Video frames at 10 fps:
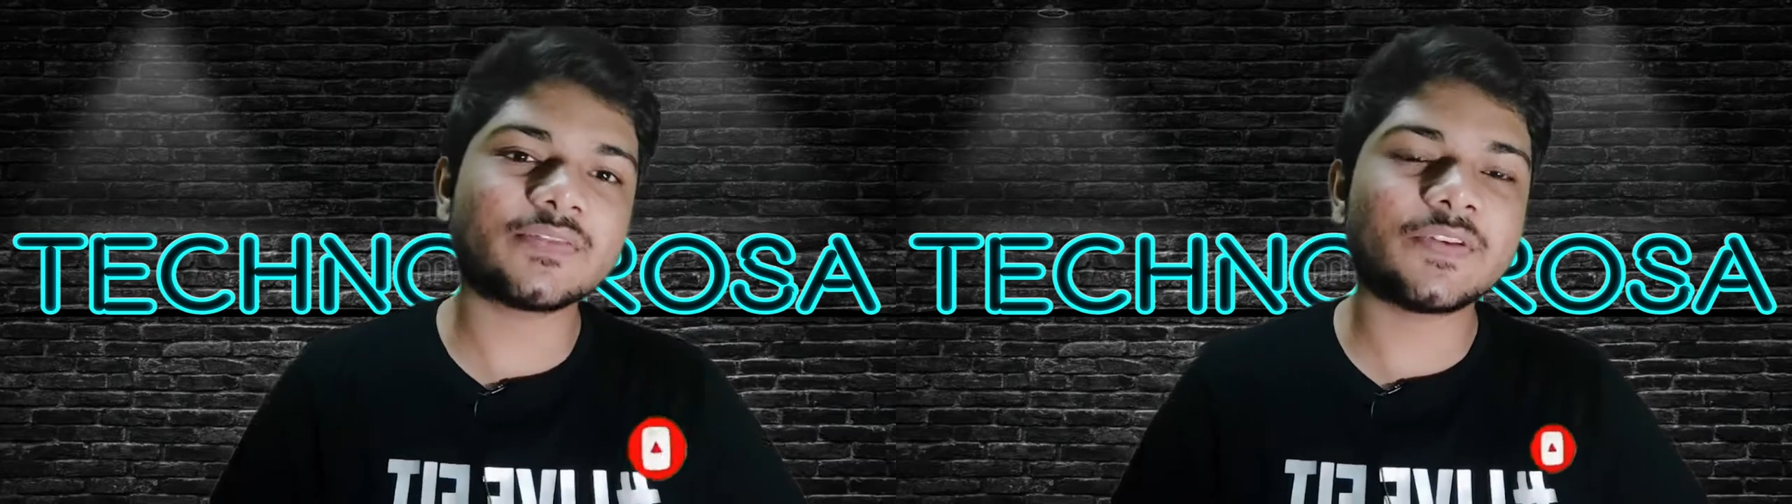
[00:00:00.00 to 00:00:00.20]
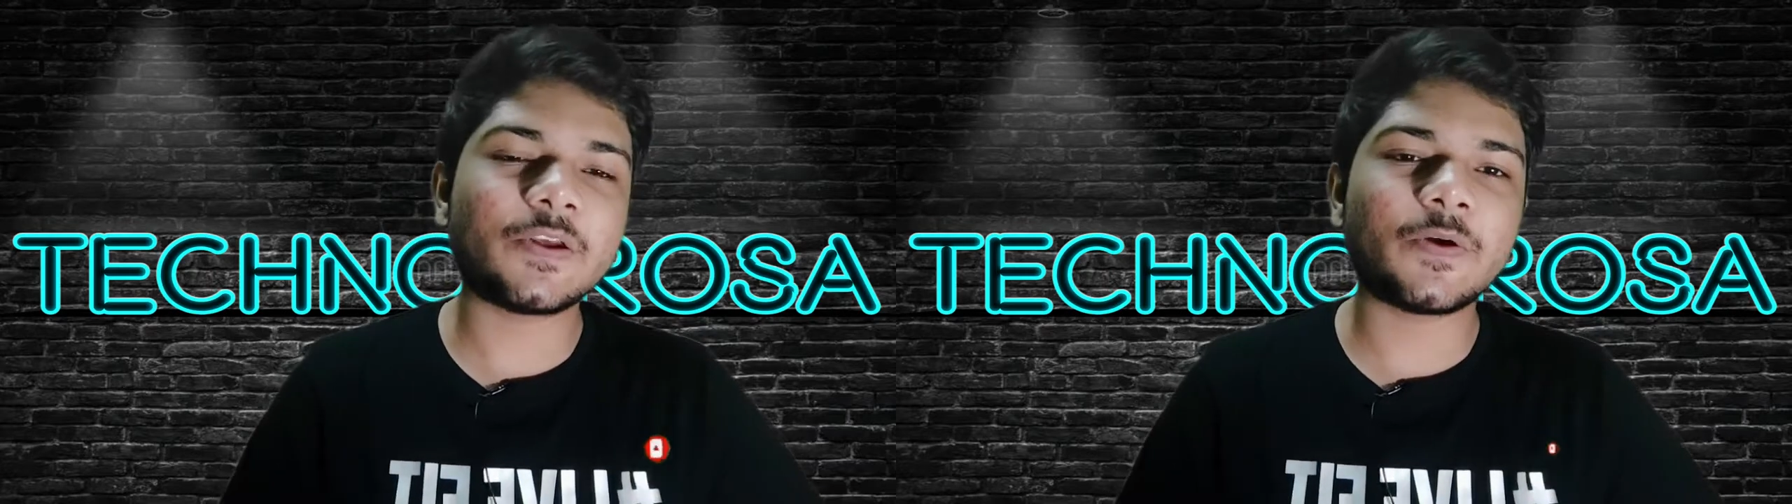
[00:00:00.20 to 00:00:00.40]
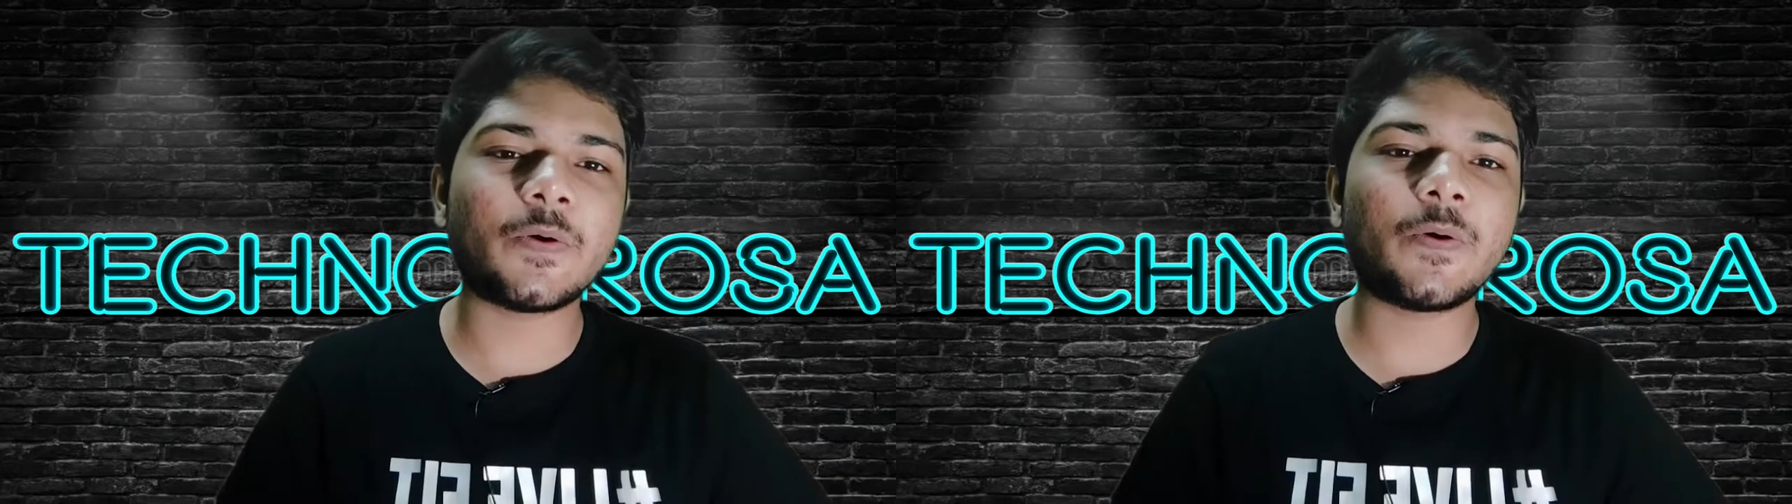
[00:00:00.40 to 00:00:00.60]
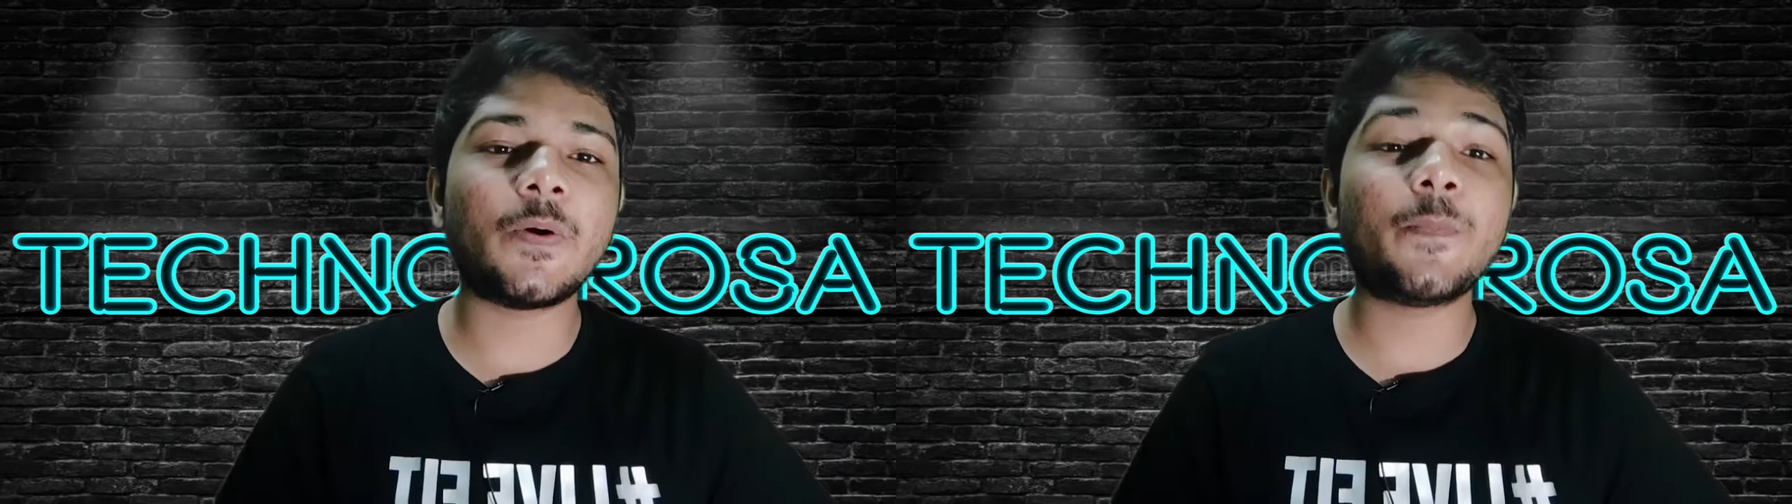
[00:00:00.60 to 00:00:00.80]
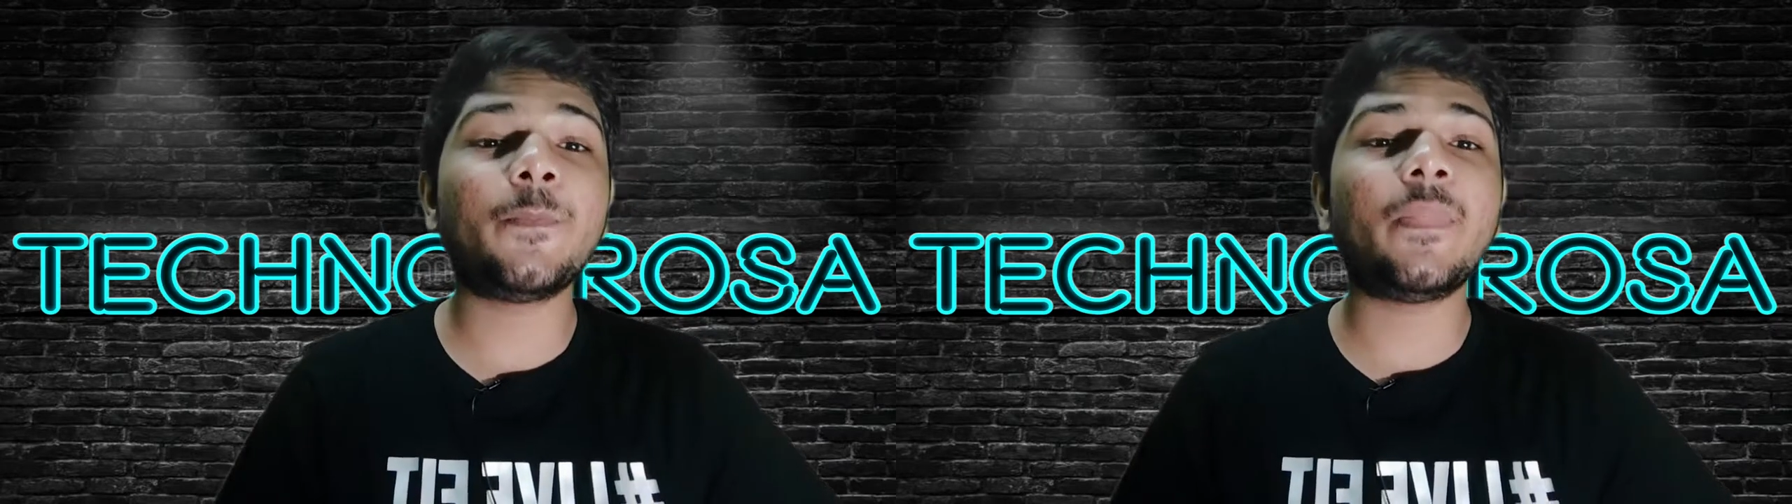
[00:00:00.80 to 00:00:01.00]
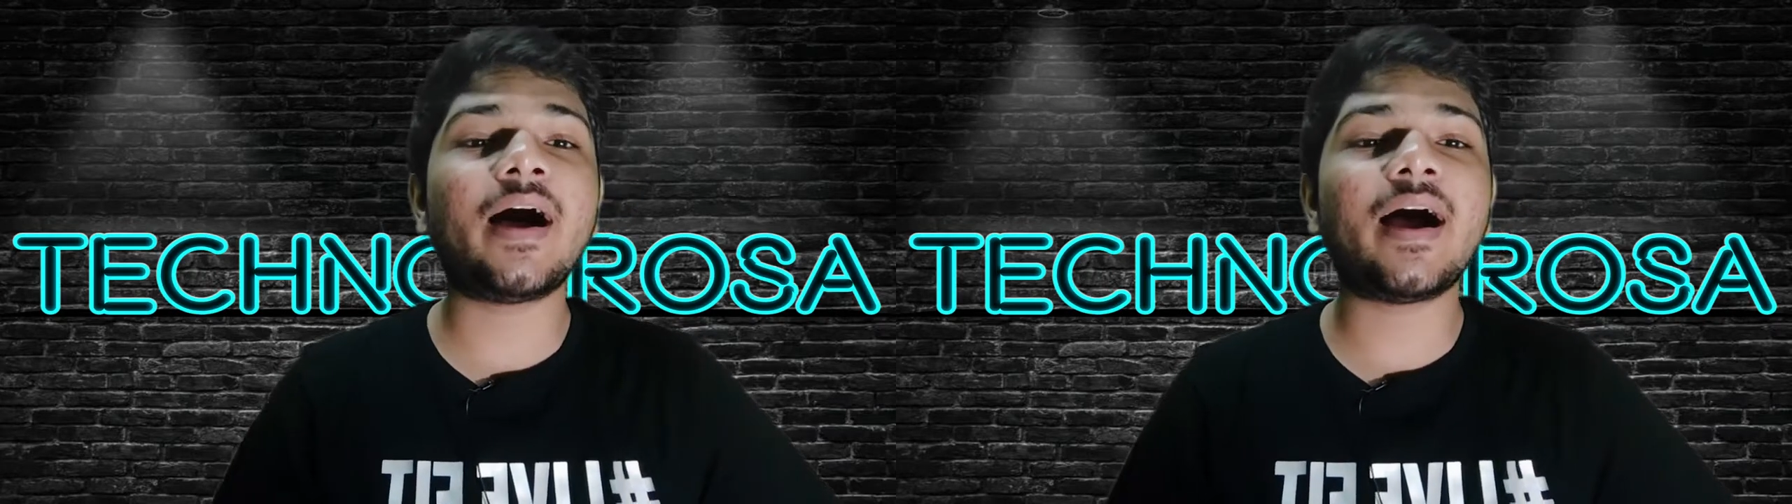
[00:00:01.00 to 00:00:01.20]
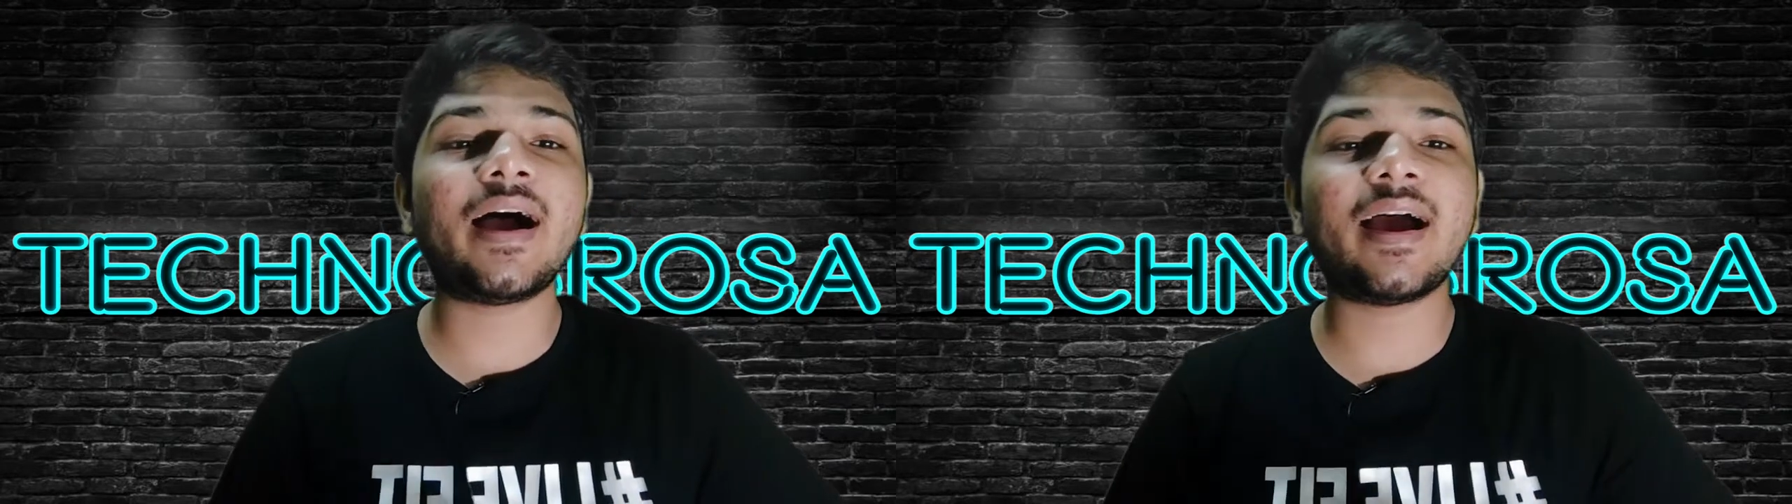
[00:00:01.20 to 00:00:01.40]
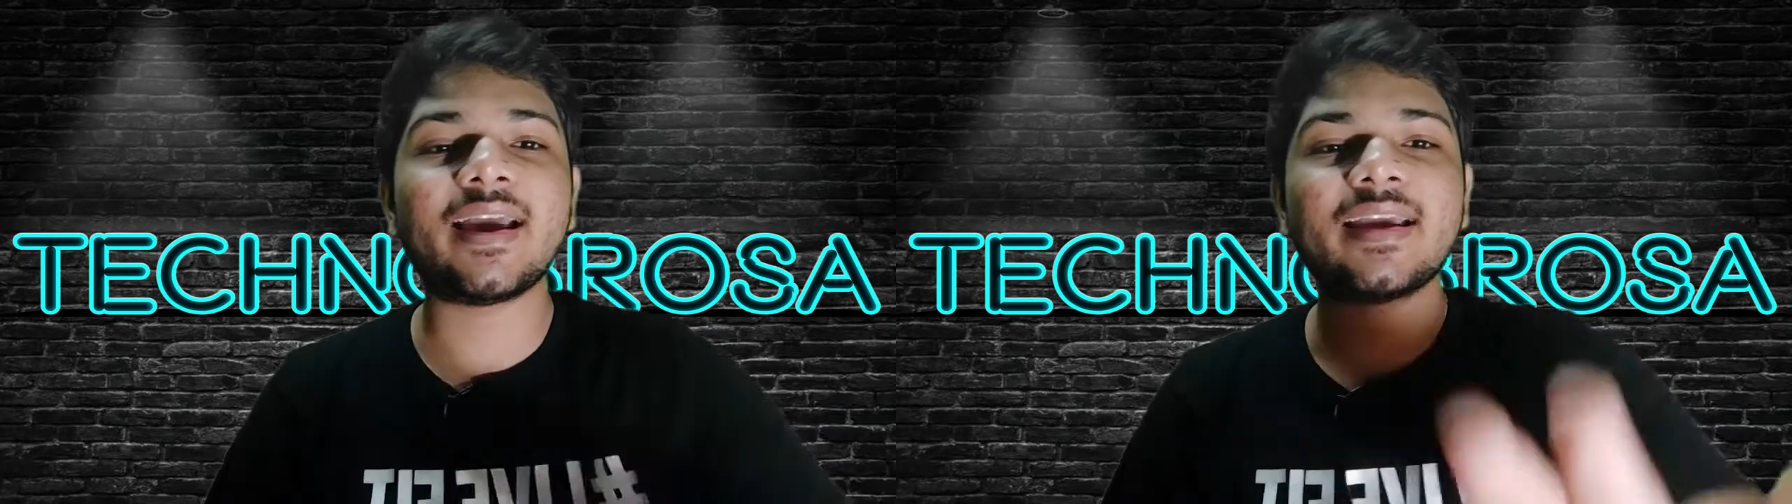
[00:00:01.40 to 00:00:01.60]
video.
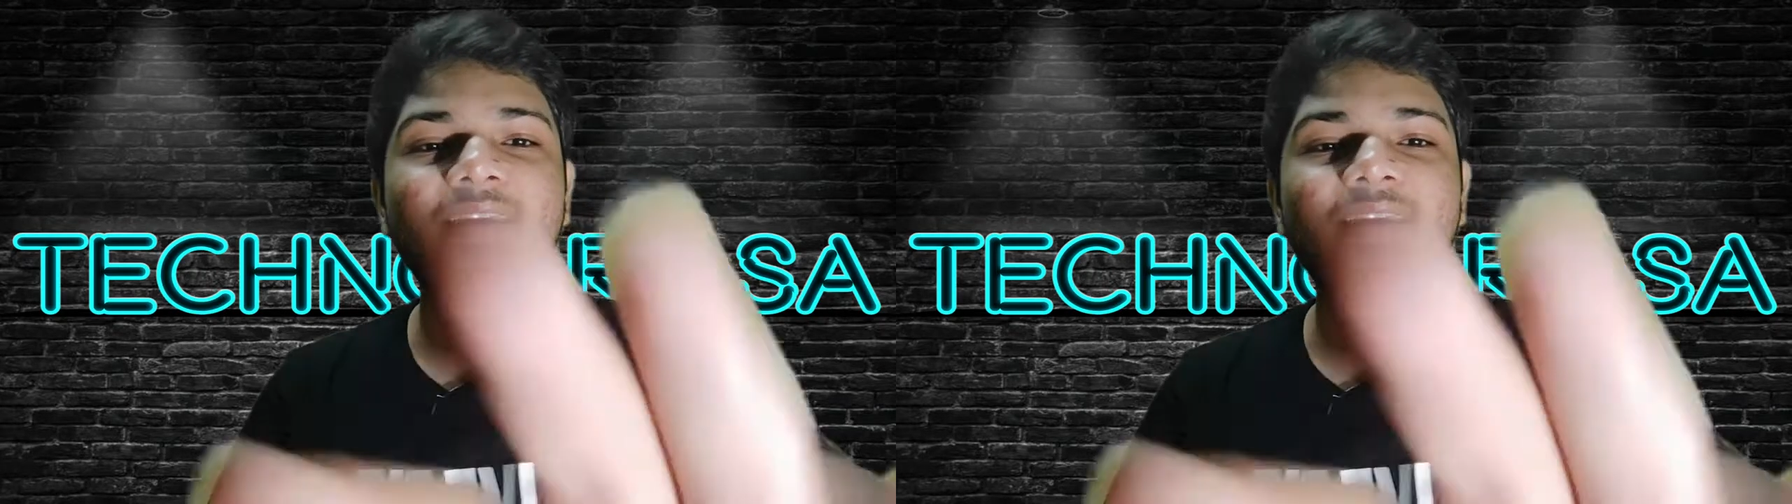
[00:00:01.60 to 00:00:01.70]
Bye.